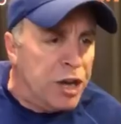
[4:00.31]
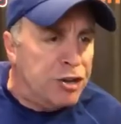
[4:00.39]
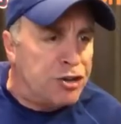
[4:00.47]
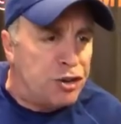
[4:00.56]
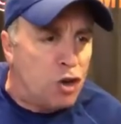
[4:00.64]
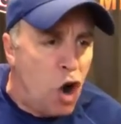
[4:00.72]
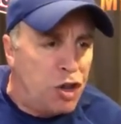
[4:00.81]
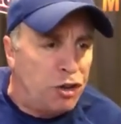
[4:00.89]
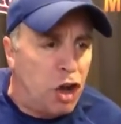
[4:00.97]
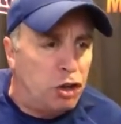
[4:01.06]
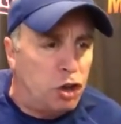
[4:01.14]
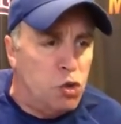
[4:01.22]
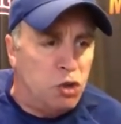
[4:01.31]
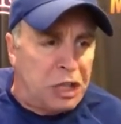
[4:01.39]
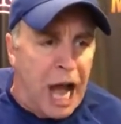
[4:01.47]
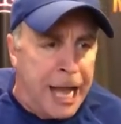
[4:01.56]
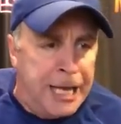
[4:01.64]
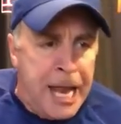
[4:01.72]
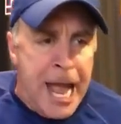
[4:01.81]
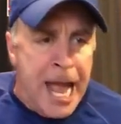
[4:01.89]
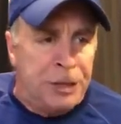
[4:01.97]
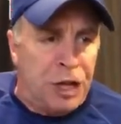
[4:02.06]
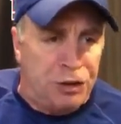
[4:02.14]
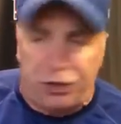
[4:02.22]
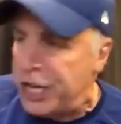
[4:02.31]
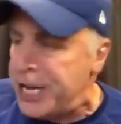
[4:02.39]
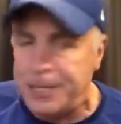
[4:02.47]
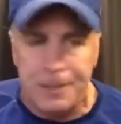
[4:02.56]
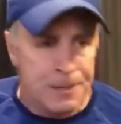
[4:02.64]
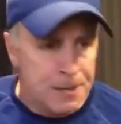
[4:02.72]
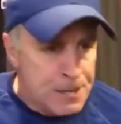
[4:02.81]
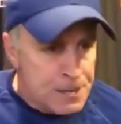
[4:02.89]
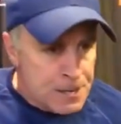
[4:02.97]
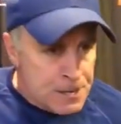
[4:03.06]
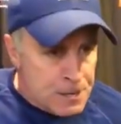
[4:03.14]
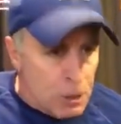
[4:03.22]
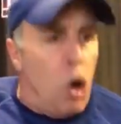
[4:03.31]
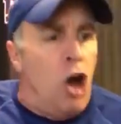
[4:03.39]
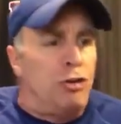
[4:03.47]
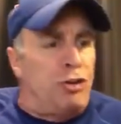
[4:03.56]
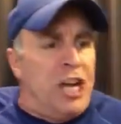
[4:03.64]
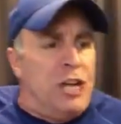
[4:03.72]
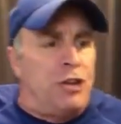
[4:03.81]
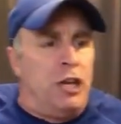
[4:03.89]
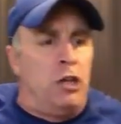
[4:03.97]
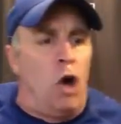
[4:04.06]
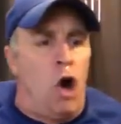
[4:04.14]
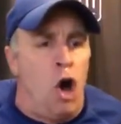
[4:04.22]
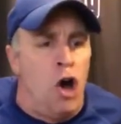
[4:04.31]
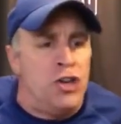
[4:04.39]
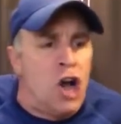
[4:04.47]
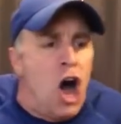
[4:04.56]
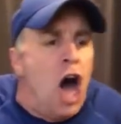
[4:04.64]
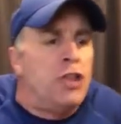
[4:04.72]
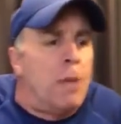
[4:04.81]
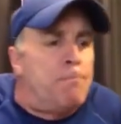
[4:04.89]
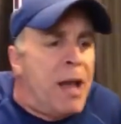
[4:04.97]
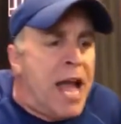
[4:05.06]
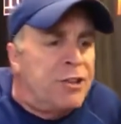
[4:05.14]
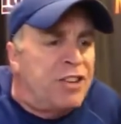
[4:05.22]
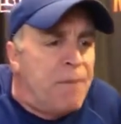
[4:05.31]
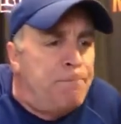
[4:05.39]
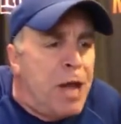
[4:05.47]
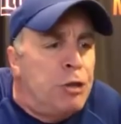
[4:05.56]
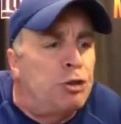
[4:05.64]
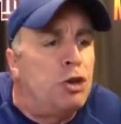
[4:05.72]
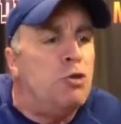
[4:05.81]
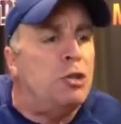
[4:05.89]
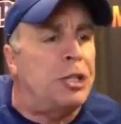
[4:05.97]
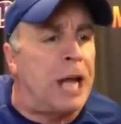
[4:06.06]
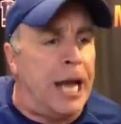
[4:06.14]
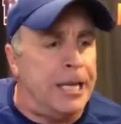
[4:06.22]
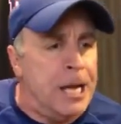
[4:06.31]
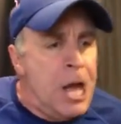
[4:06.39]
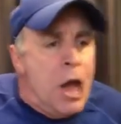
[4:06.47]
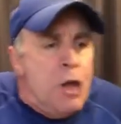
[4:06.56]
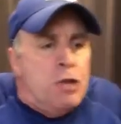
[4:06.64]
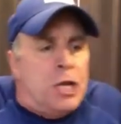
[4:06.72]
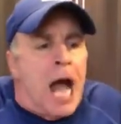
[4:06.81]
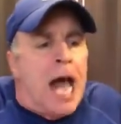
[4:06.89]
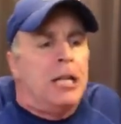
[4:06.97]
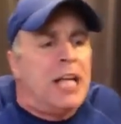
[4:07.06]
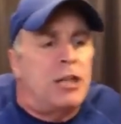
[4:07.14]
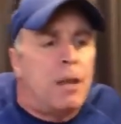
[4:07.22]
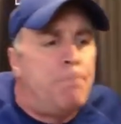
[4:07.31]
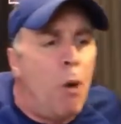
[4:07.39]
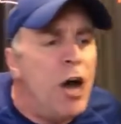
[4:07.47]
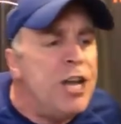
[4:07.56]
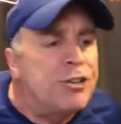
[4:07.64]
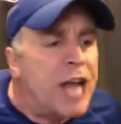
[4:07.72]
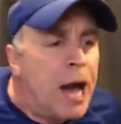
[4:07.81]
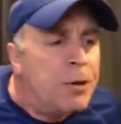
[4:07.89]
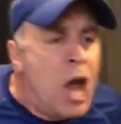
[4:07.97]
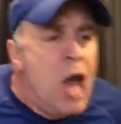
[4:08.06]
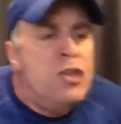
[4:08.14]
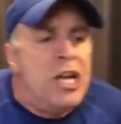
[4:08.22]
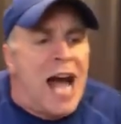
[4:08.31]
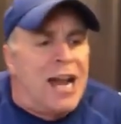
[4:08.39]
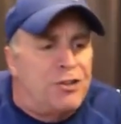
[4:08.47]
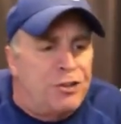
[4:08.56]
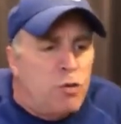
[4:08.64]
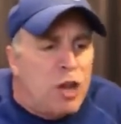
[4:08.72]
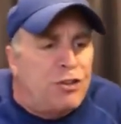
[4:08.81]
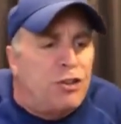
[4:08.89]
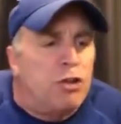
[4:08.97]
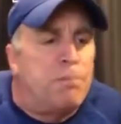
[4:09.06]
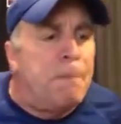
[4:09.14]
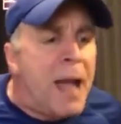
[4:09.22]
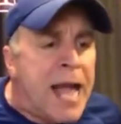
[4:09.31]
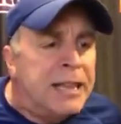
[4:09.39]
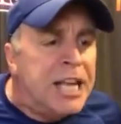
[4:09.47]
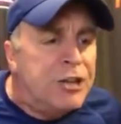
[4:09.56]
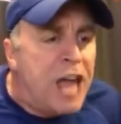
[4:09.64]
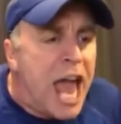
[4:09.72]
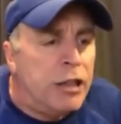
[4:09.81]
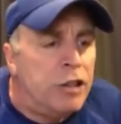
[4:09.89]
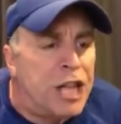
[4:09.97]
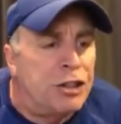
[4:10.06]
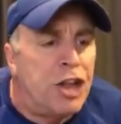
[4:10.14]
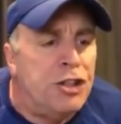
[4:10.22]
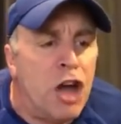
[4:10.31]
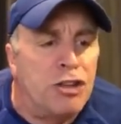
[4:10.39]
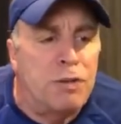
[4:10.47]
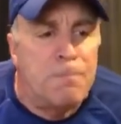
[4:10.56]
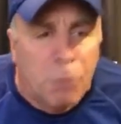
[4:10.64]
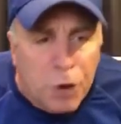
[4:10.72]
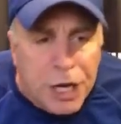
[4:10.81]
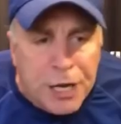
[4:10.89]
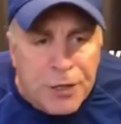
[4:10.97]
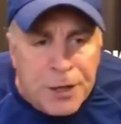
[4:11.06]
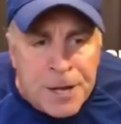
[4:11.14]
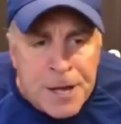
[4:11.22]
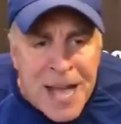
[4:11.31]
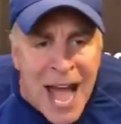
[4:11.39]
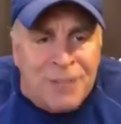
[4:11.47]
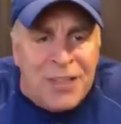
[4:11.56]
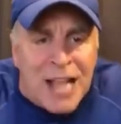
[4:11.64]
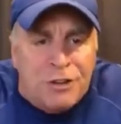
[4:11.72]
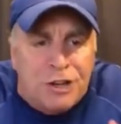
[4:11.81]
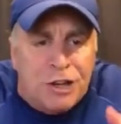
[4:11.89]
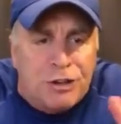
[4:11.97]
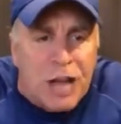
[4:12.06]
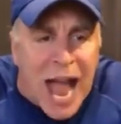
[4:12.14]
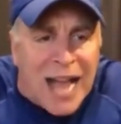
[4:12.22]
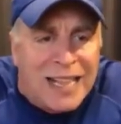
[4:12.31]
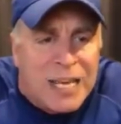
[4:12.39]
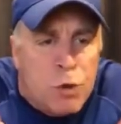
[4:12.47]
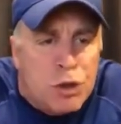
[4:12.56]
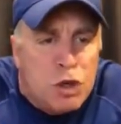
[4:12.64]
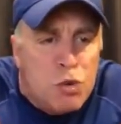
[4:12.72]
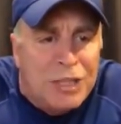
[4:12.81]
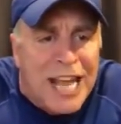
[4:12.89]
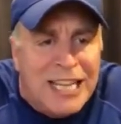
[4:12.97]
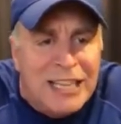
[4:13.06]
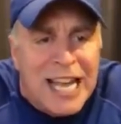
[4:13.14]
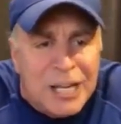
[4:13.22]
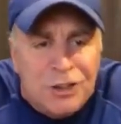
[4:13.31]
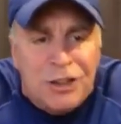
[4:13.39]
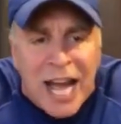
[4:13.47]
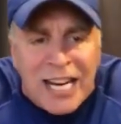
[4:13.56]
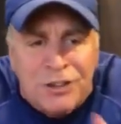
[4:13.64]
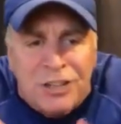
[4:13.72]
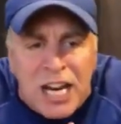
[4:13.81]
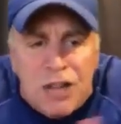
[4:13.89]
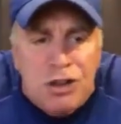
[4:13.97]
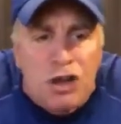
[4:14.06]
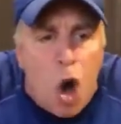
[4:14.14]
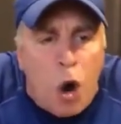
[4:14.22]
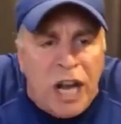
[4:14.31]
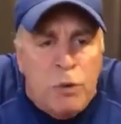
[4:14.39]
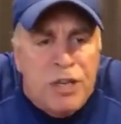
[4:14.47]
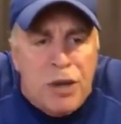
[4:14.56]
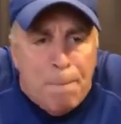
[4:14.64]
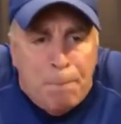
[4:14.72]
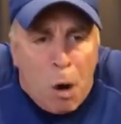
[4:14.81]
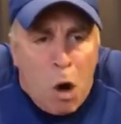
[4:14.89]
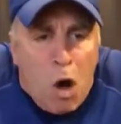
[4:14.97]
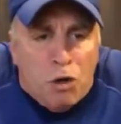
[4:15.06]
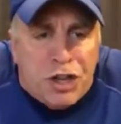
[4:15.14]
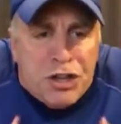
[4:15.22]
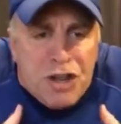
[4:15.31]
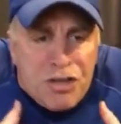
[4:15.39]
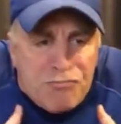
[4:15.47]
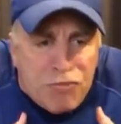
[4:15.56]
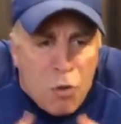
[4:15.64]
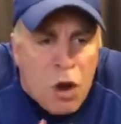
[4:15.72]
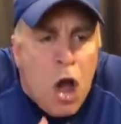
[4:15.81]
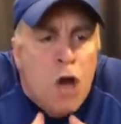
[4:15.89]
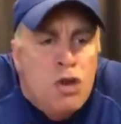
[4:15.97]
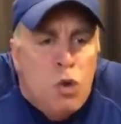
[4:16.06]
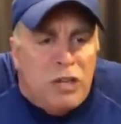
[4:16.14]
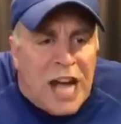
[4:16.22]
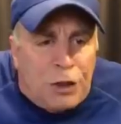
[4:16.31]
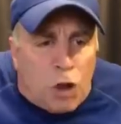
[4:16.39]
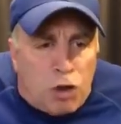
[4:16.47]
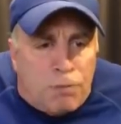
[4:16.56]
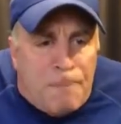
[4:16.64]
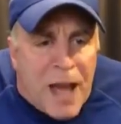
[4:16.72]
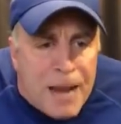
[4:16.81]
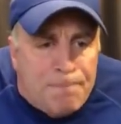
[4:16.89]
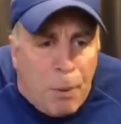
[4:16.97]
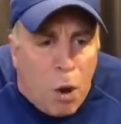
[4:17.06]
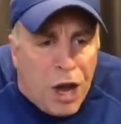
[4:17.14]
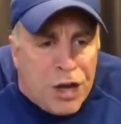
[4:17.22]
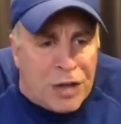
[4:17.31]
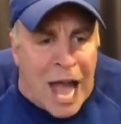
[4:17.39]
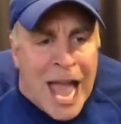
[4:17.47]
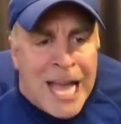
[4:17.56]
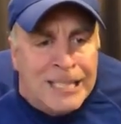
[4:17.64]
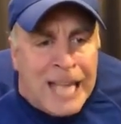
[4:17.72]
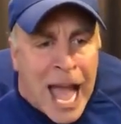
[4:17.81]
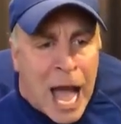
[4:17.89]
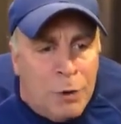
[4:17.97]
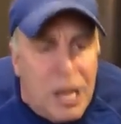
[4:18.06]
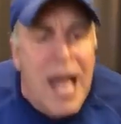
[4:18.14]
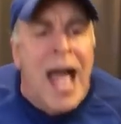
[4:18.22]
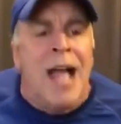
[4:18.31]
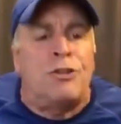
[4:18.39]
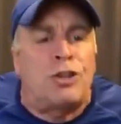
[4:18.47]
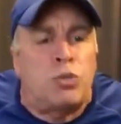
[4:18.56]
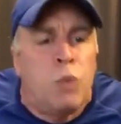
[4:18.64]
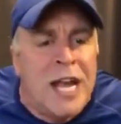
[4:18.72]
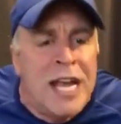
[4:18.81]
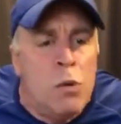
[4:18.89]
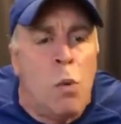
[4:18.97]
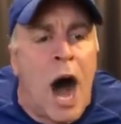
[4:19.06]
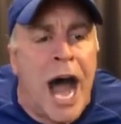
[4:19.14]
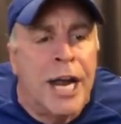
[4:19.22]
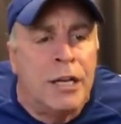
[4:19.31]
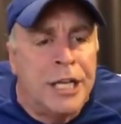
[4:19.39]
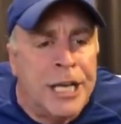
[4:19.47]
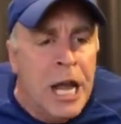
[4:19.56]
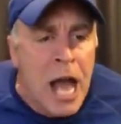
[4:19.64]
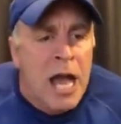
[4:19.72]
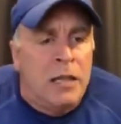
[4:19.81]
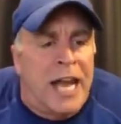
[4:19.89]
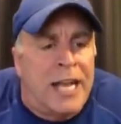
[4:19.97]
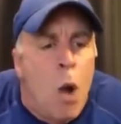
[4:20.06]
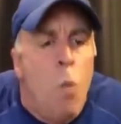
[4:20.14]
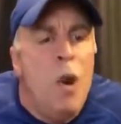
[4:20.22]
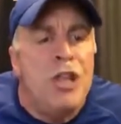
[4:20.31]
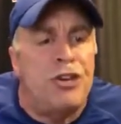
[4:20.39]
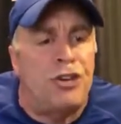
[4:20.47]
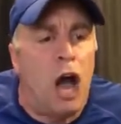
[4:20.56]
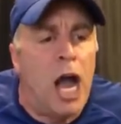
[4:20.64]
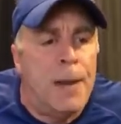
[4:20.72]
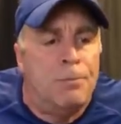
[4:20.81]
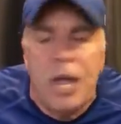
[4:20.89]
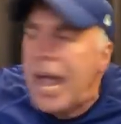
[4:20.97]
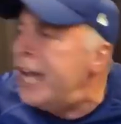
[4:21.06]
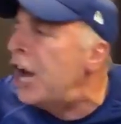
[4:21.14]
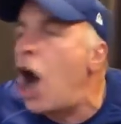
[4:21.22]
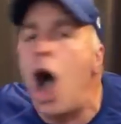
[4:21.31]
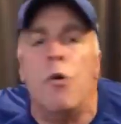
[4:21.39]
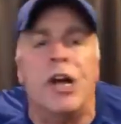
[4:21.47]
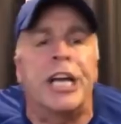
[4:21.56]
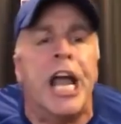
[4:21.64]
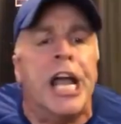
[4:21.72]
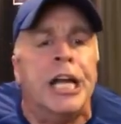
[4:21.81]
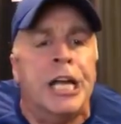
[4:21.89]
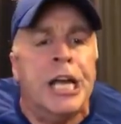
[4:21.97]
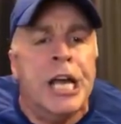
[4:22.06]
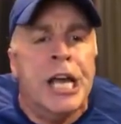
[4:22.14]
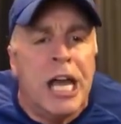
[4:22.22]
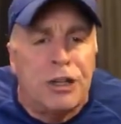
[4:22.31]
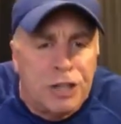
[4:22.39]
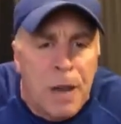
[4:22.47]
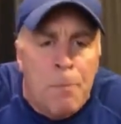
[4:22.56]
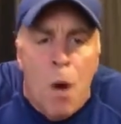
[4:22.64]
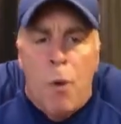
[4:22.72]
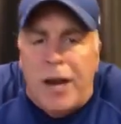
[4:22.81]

when his shorts are too tight in the seat. All season long, your underpants have been too tight. You got to let the boys out. You got to stretch those panties and let the nuts breathe. And that's exactly what you did last night. Instead of choking with your balls and your throat, you let those bad boys hang down and swing wildly like wind chimes in a hurricane, except